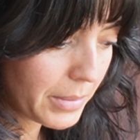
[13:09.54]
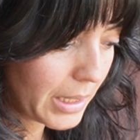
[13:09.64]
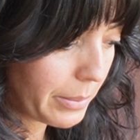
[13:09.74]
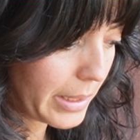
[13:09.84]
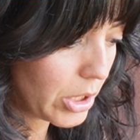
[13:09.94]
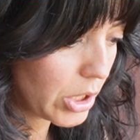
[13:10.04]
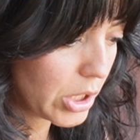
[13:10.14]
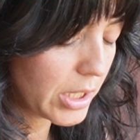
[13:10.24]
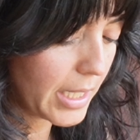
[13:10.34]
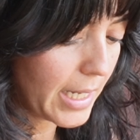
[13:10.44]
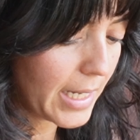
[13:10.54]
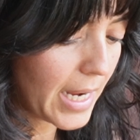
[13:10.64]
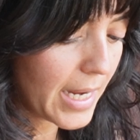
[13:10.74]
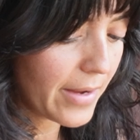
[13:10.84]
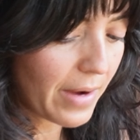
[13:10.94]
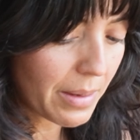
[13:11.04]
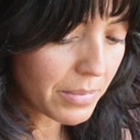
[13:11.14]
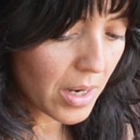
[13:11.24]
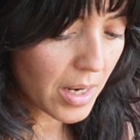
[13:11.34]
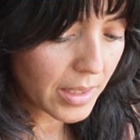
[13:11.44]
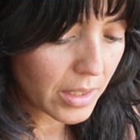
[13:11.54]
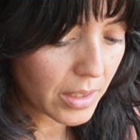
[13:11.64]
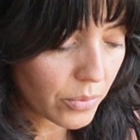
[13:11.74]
millimeters. And if I'm not